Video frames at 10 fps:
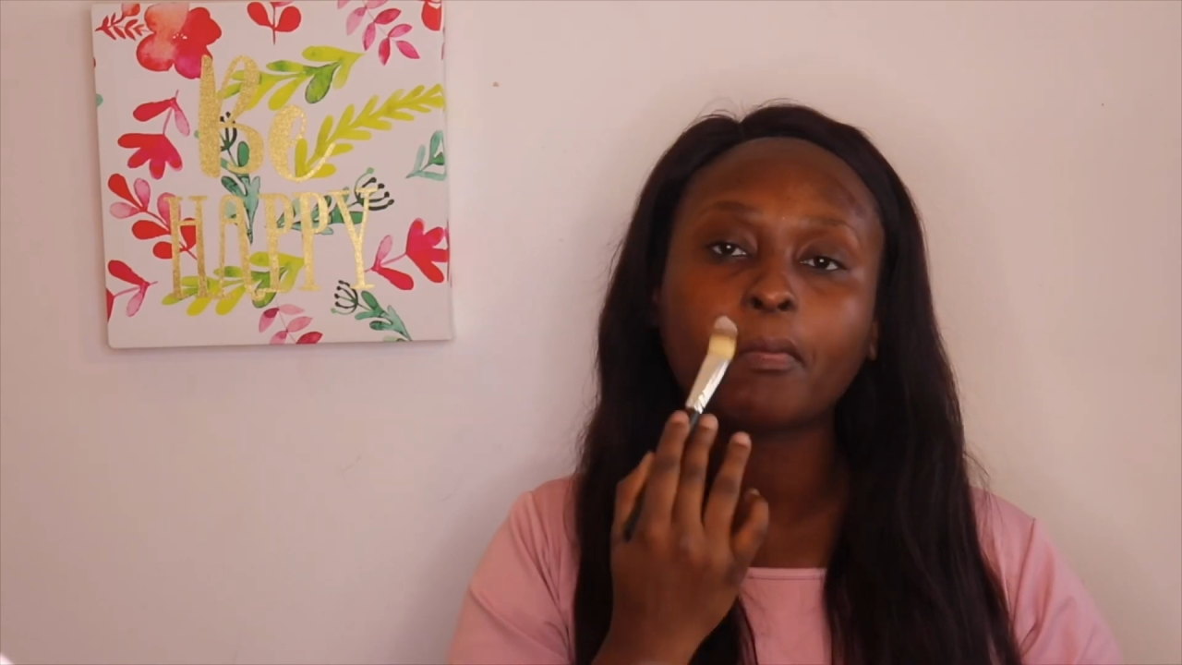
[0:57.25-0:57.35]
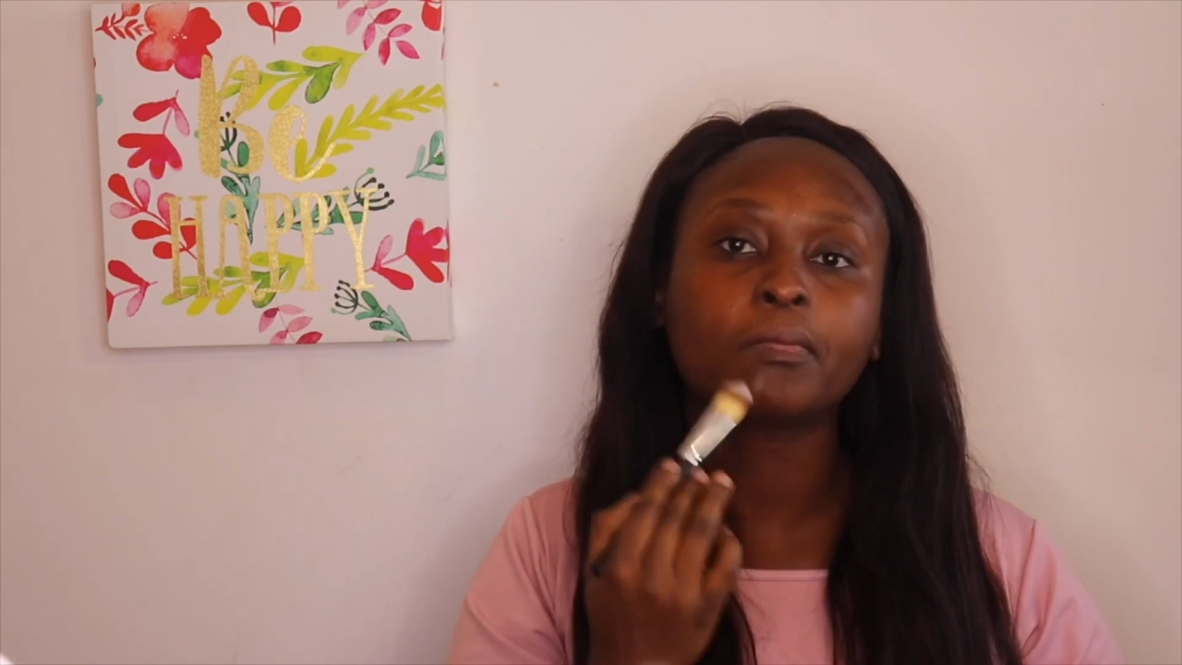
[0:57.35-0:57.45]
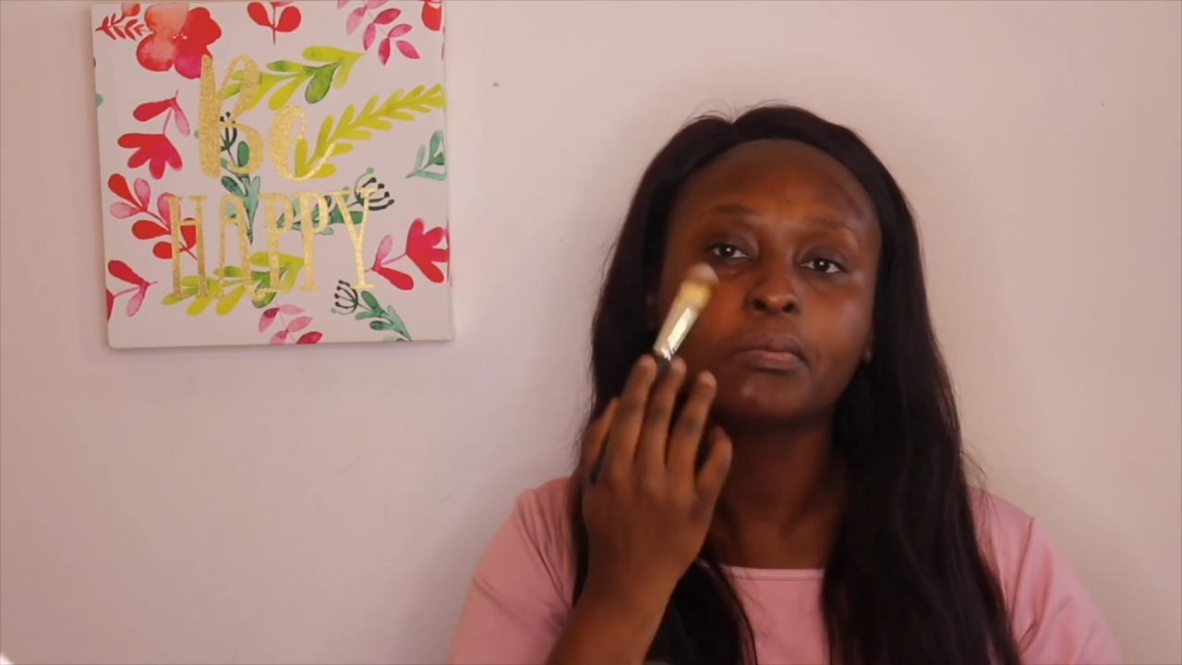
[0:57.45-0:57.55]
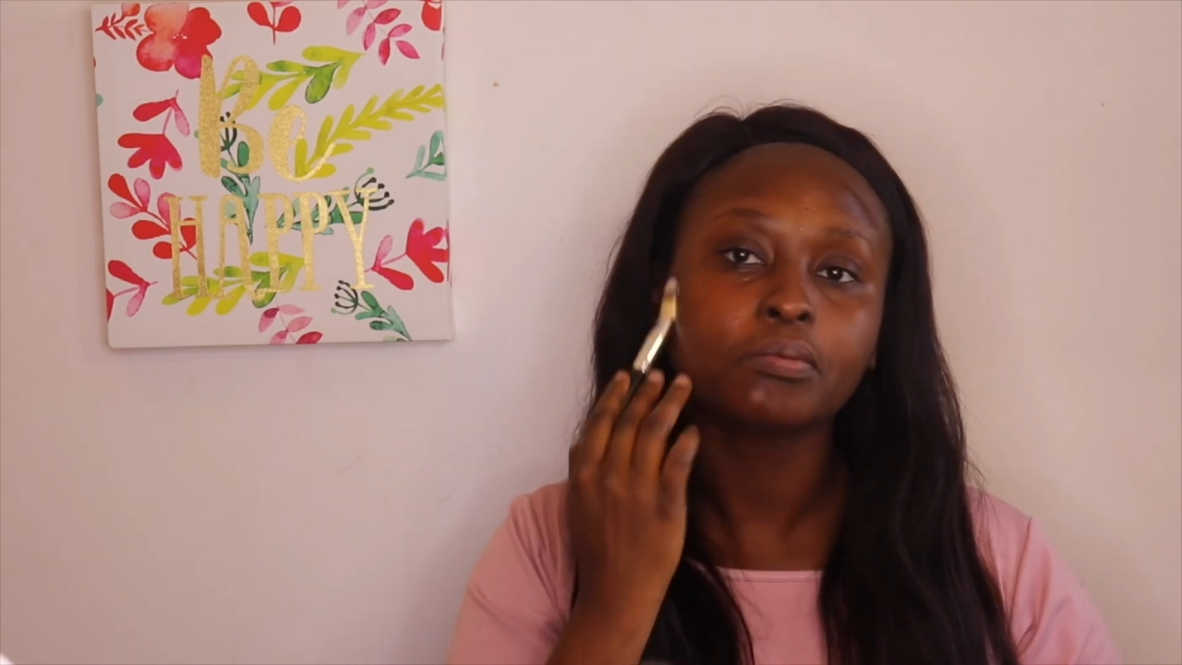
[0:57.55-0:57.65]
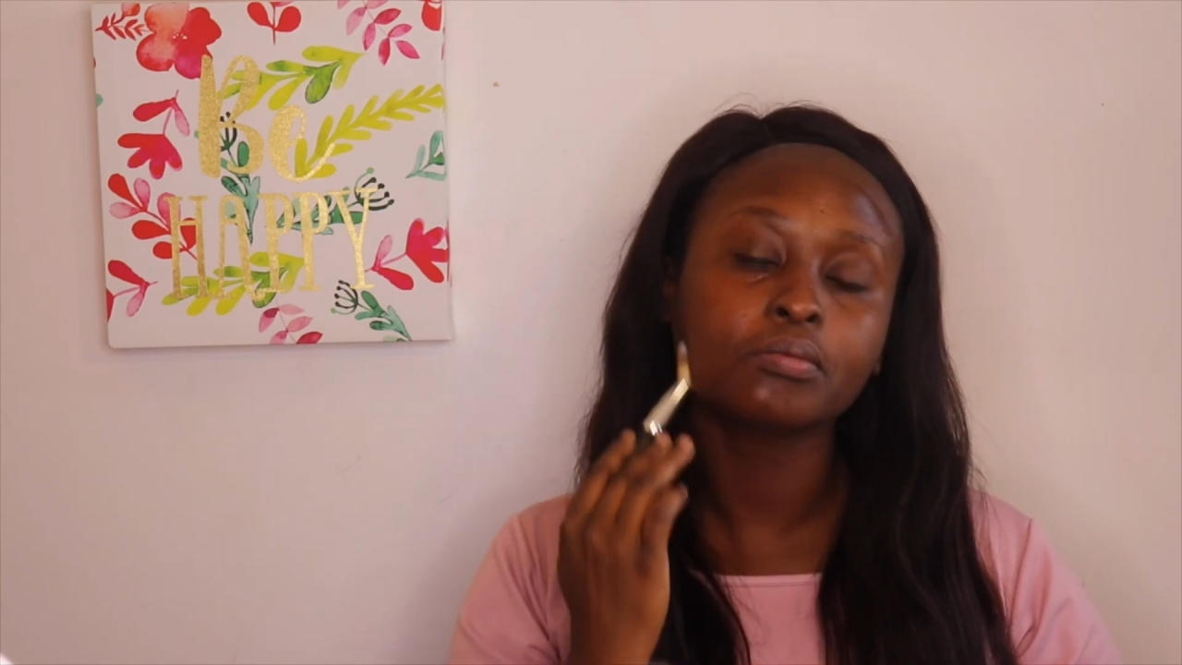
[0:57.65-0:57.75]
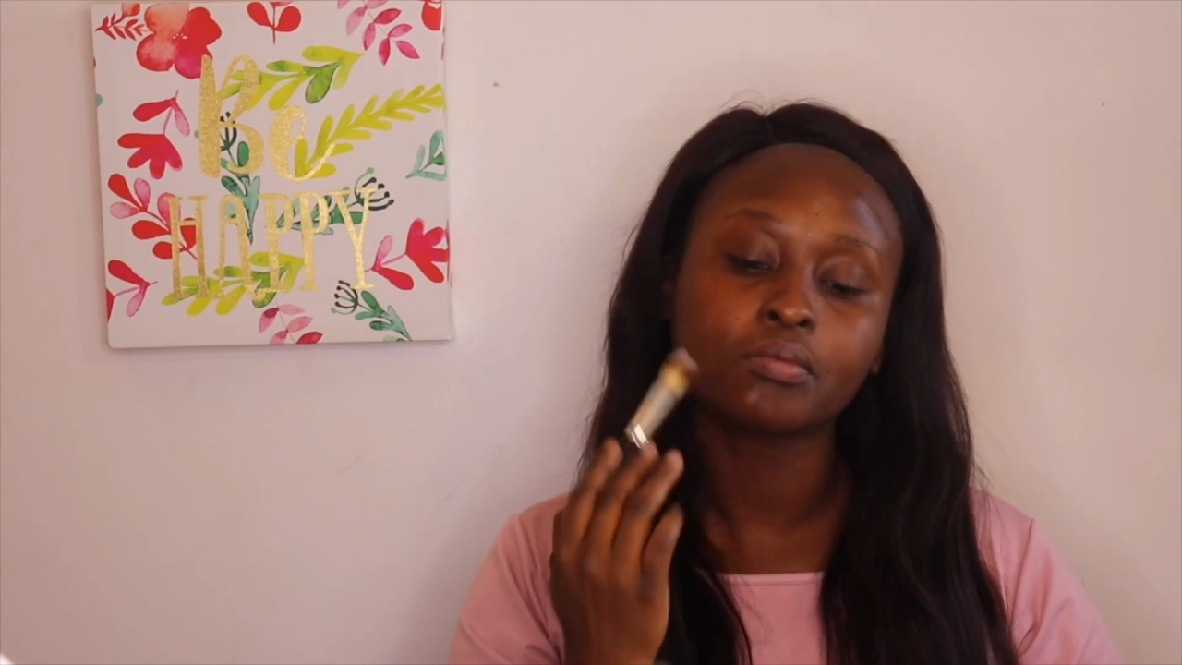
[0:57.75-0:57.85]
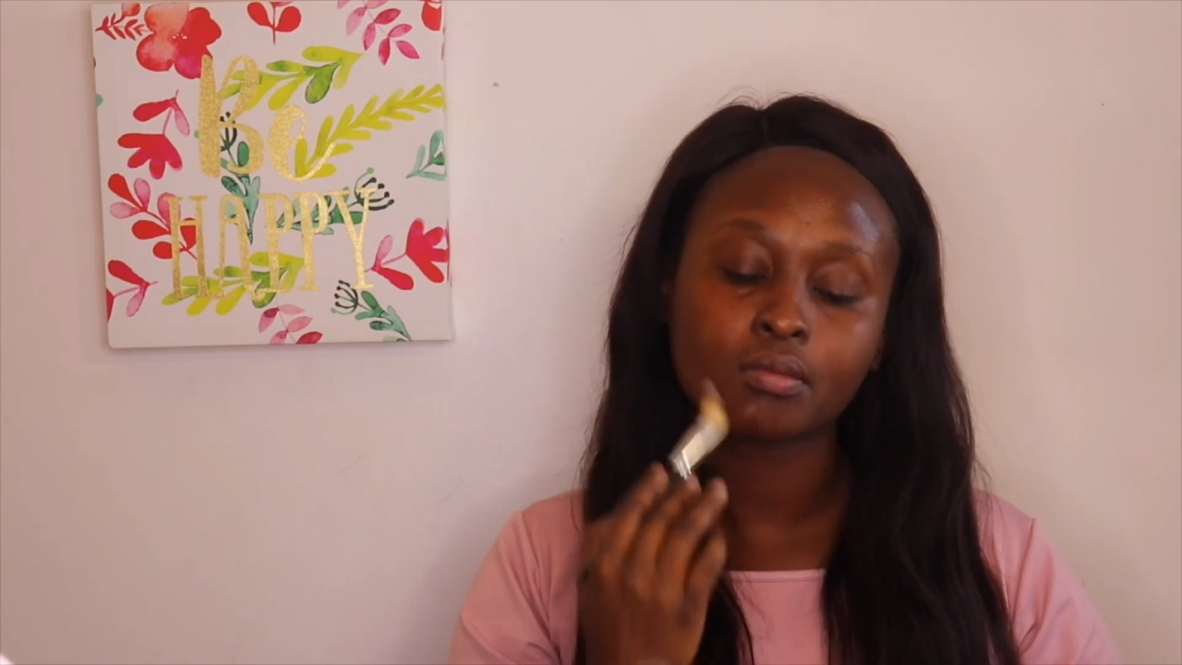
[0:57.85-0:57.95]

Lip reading: and decided to